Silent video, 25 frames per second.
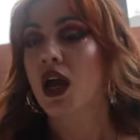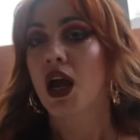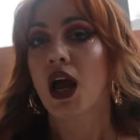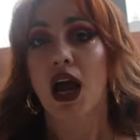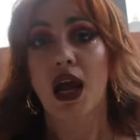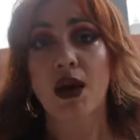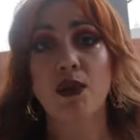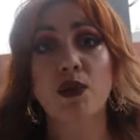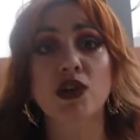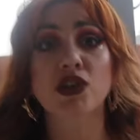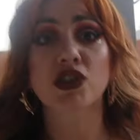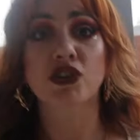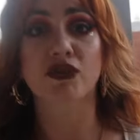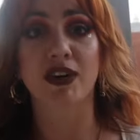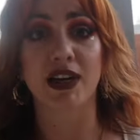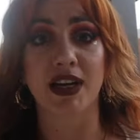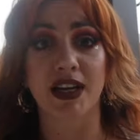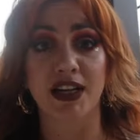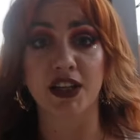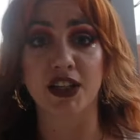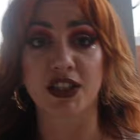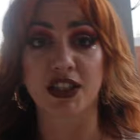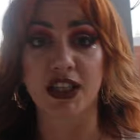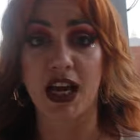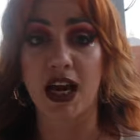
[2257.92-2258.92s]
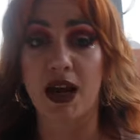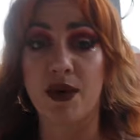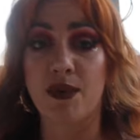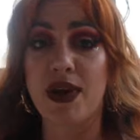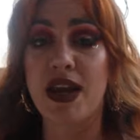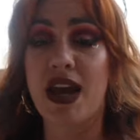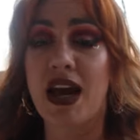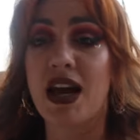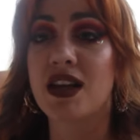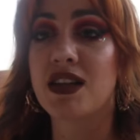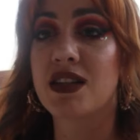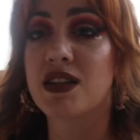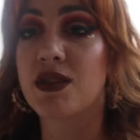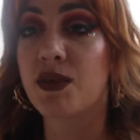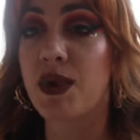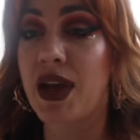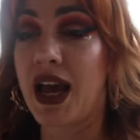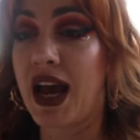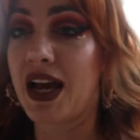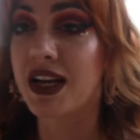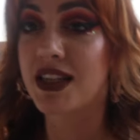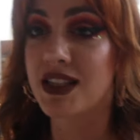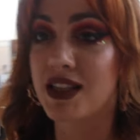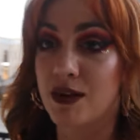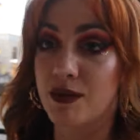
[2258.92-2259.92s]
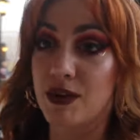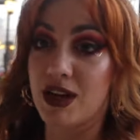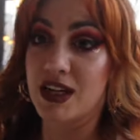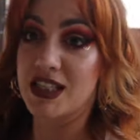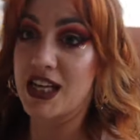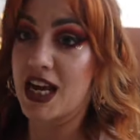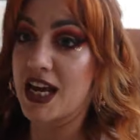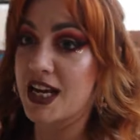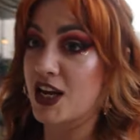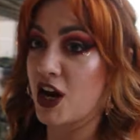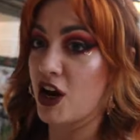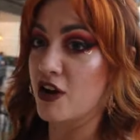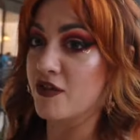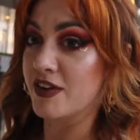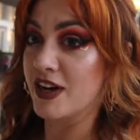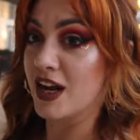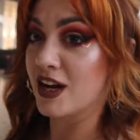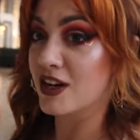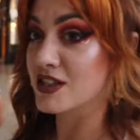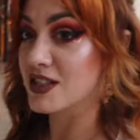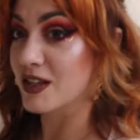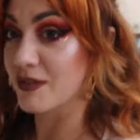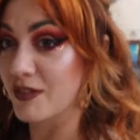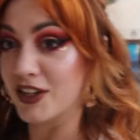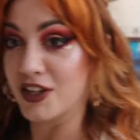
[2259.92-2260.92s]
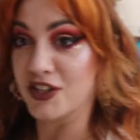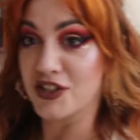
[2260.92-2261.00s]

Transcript: It was a really good day. We had we had. i to take over now because I'm